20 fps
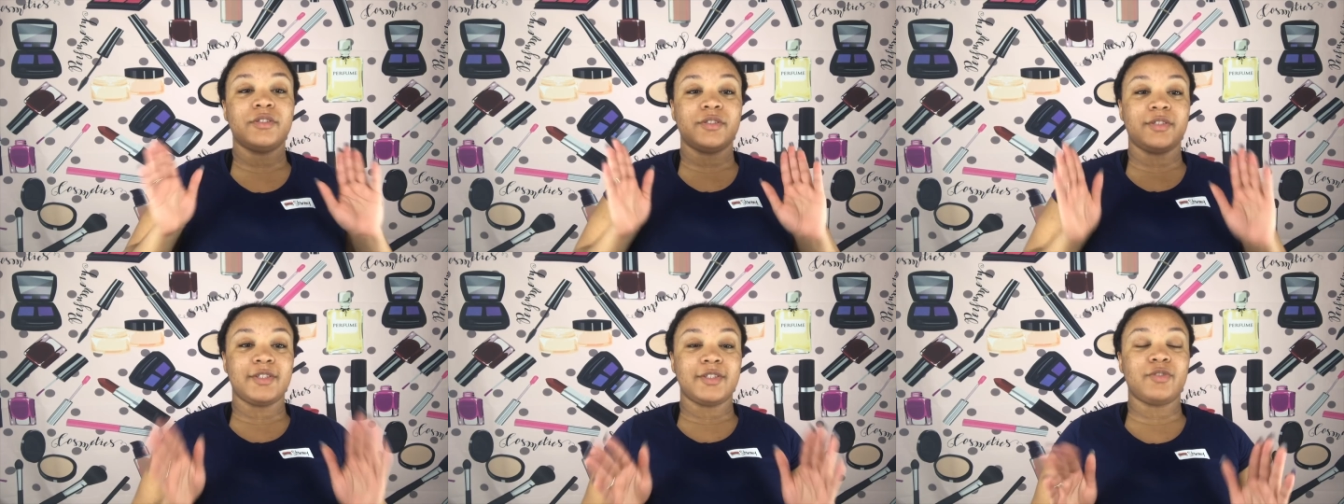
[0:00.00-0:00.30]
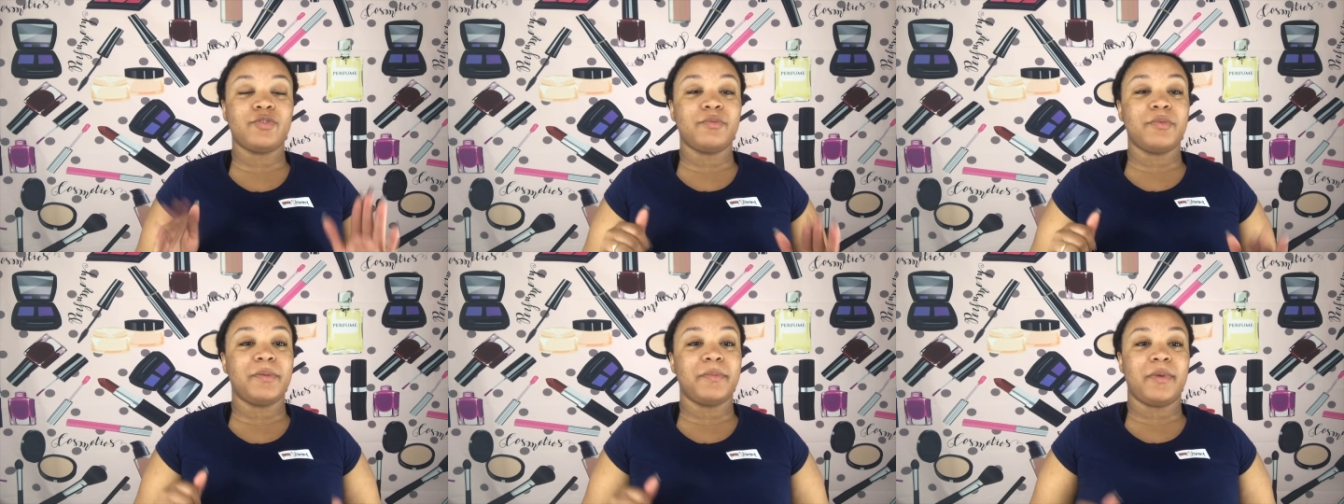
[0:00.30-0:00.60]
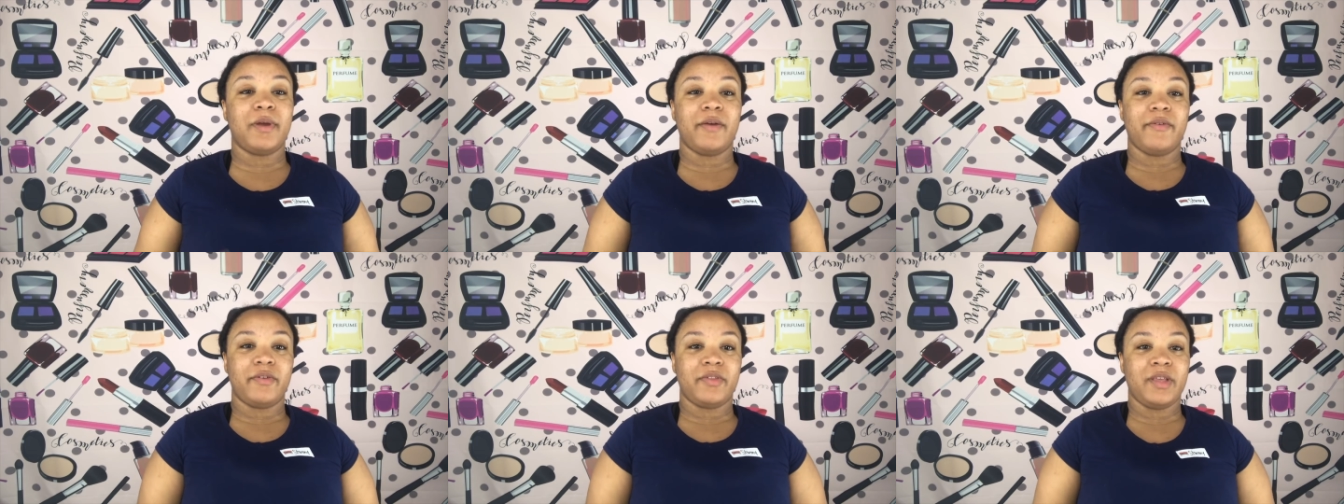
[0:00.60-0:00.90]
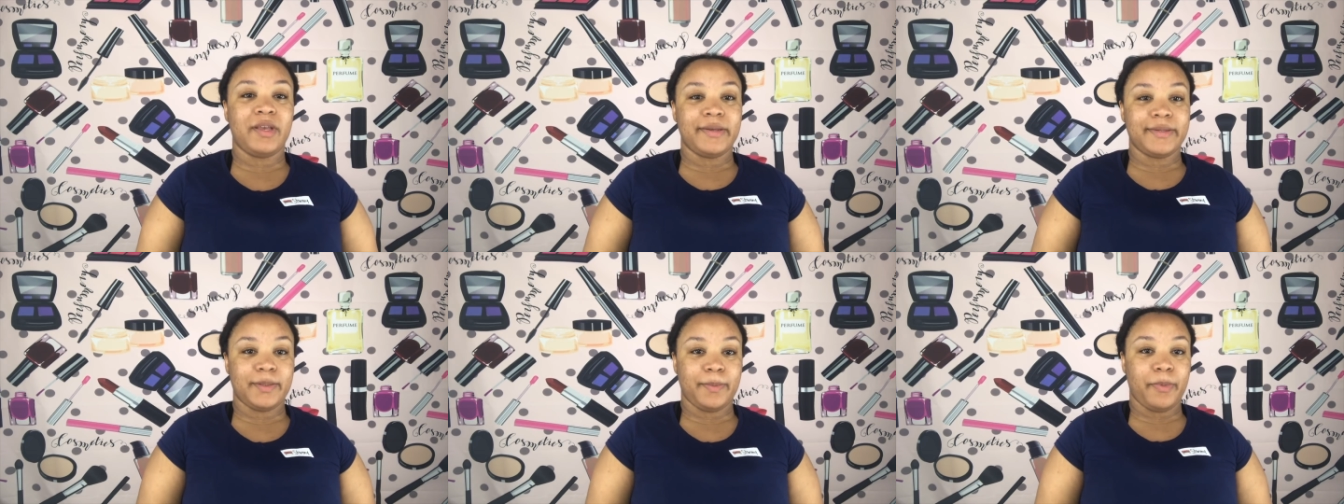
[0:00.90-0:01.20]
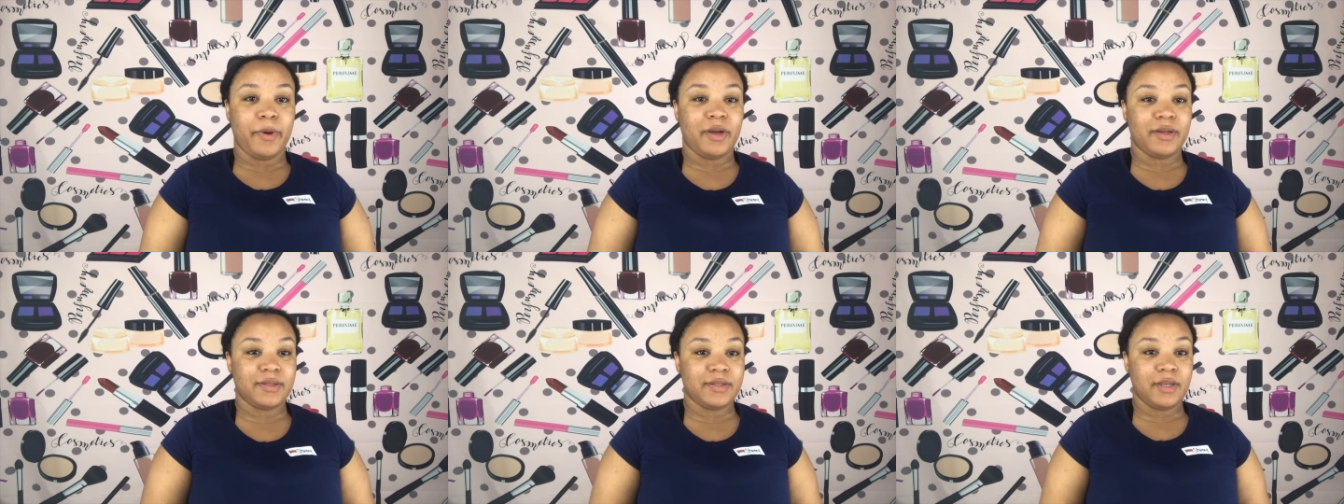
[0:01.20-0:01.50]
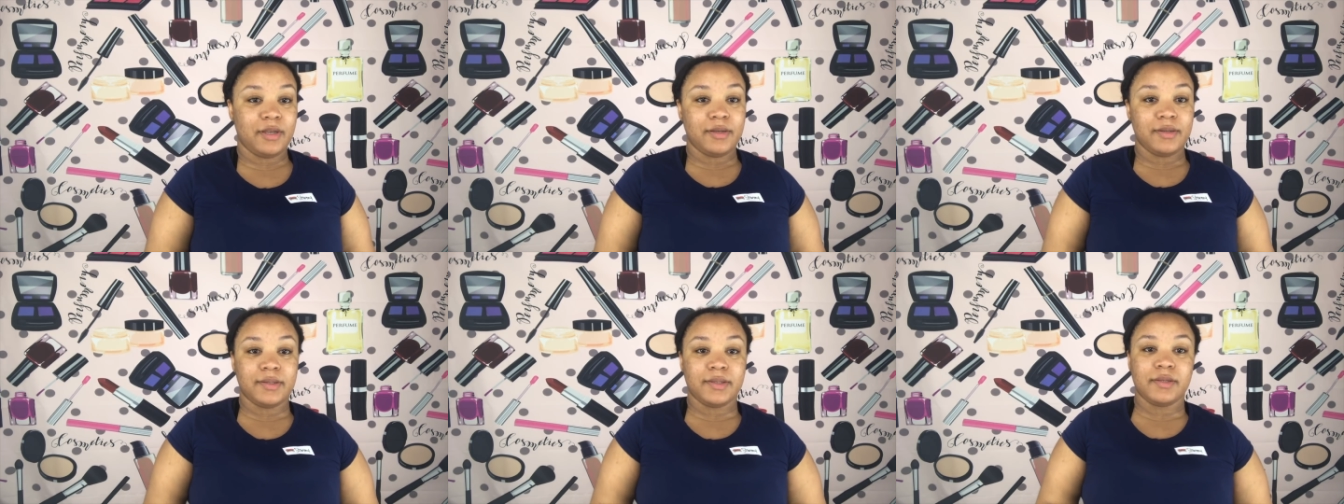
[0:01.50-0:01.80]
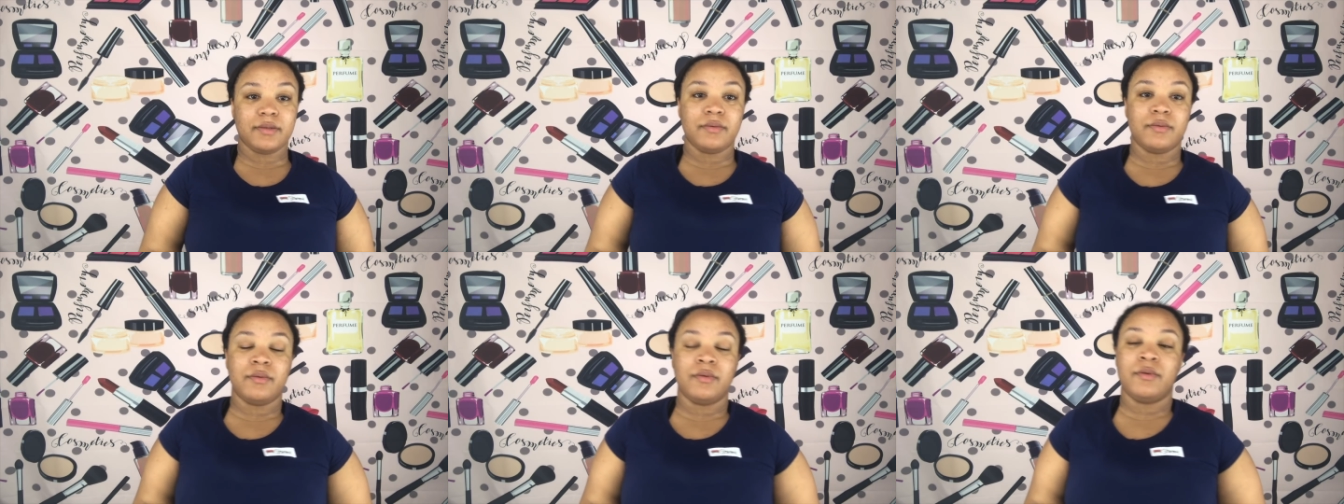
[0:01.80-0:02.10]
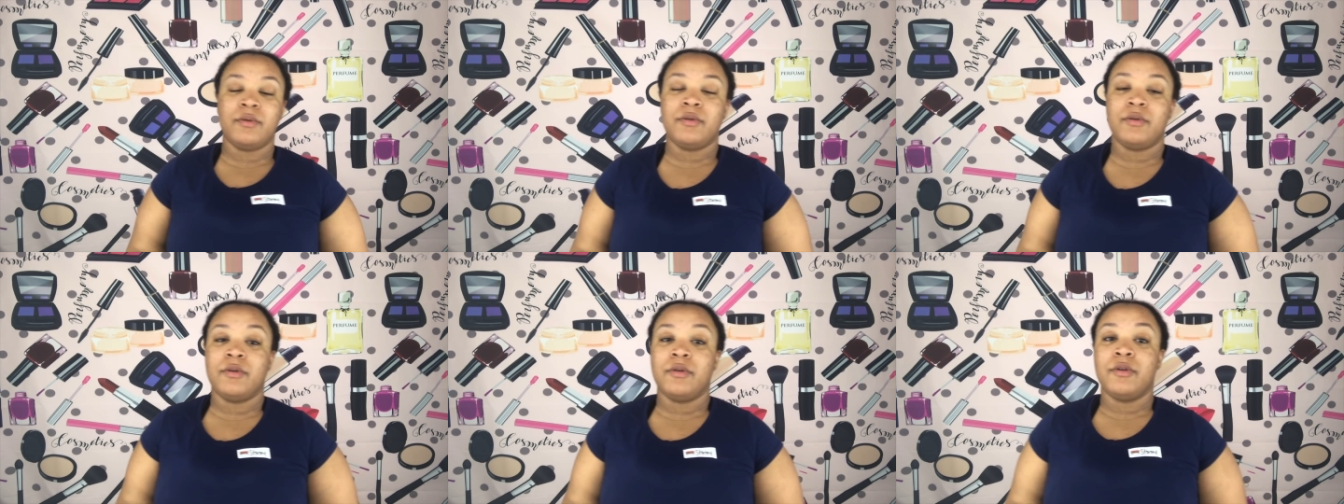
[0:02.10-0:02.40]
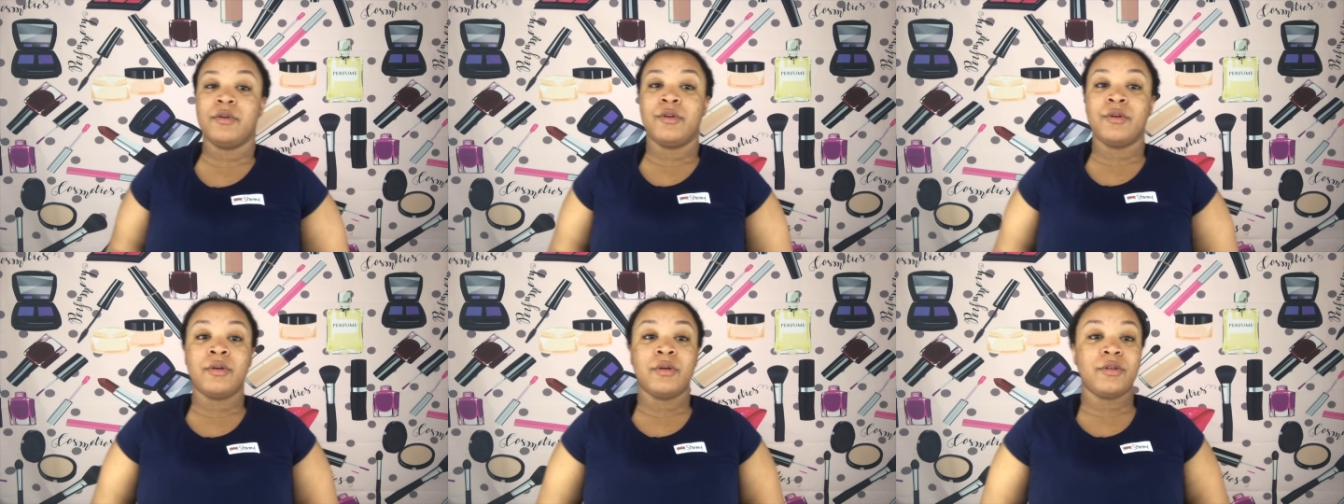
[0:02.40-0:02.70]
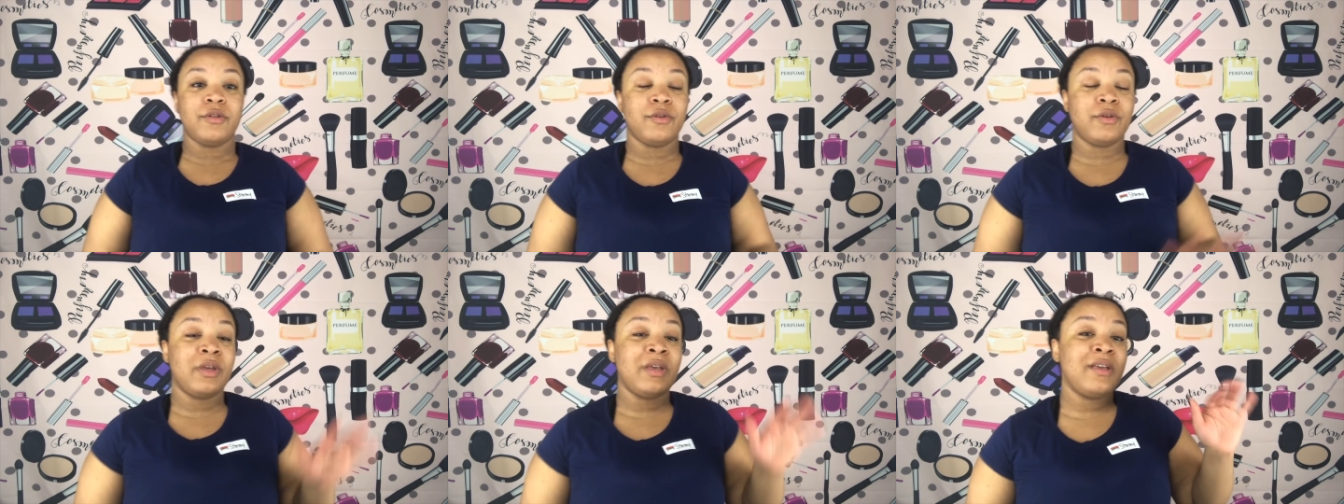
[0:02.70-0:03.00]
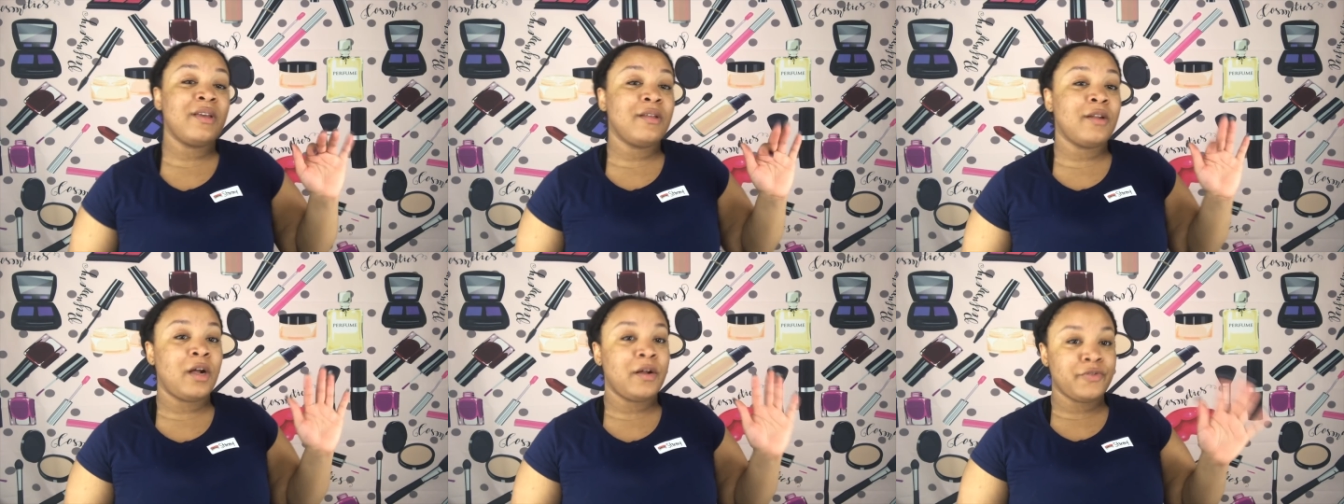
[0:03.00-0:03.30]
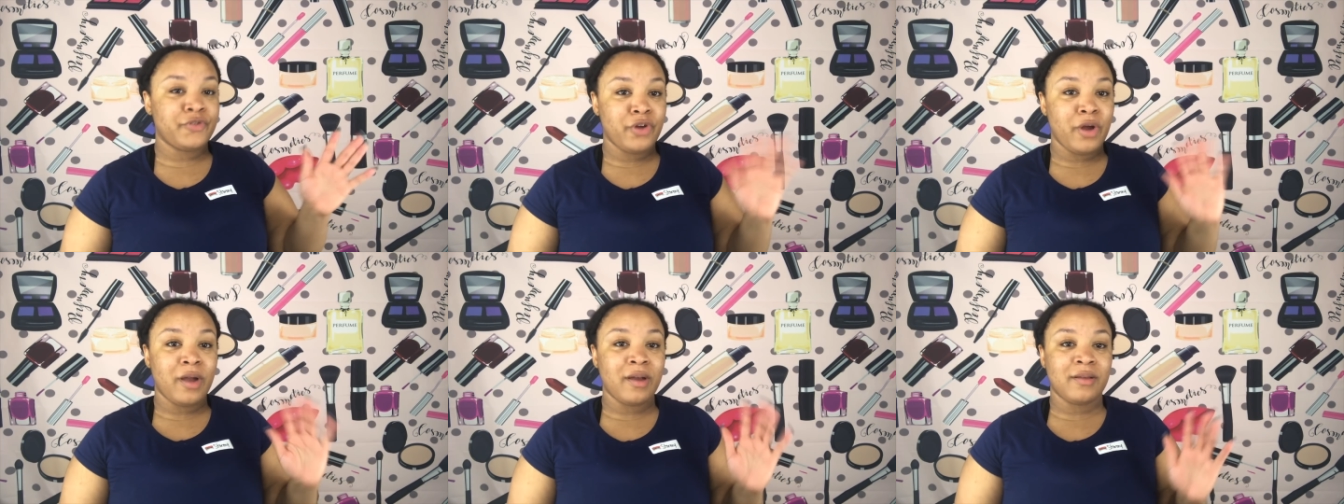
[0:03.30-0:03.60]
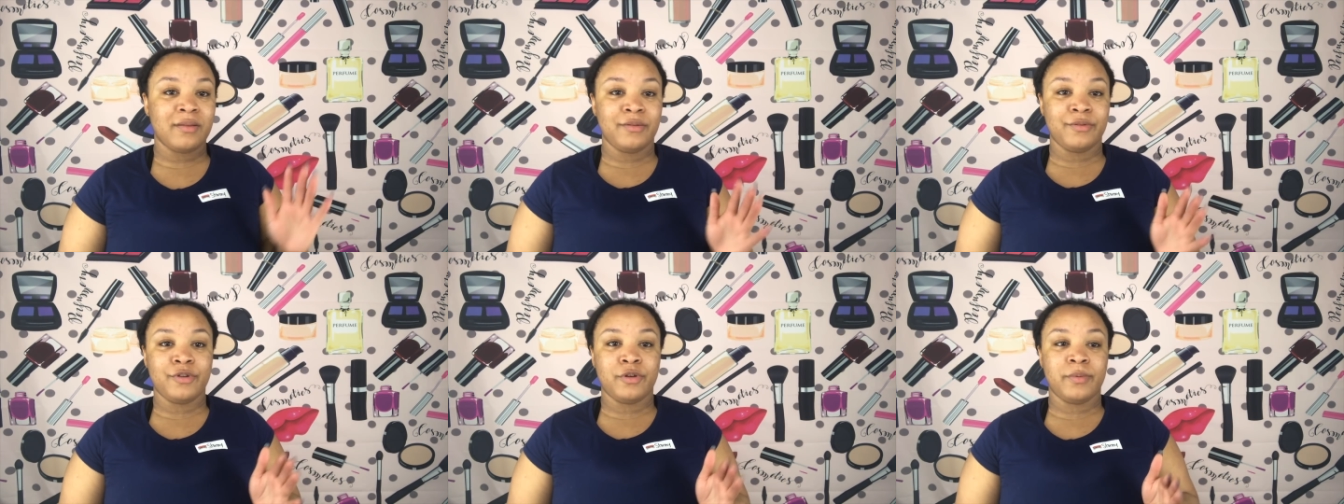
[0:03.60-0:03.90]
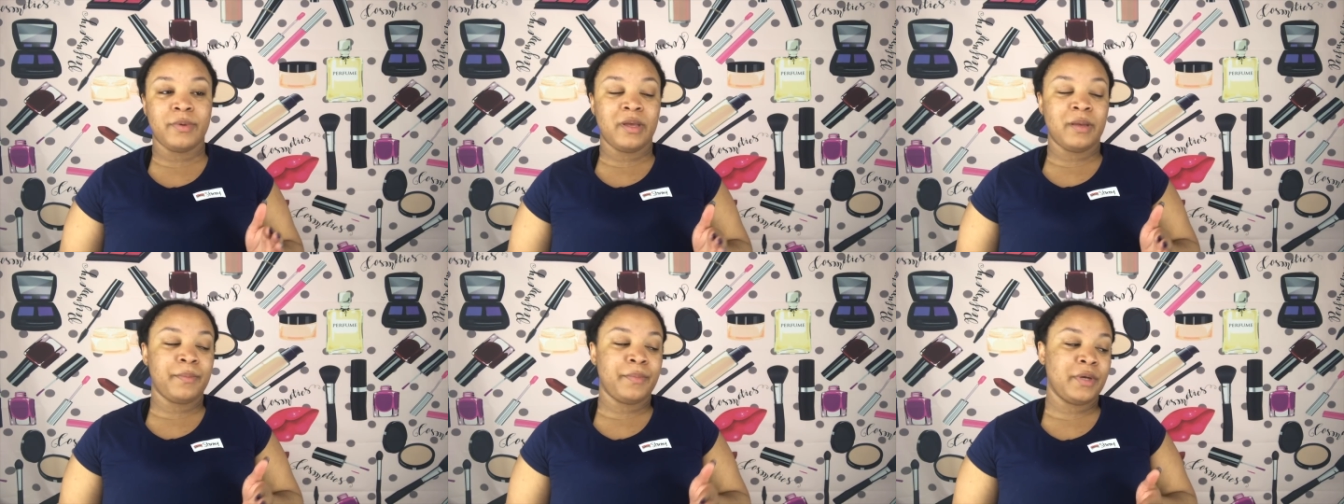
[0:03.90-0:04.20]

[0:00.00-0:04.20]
just remember everything is a process. You can get off track a little bit,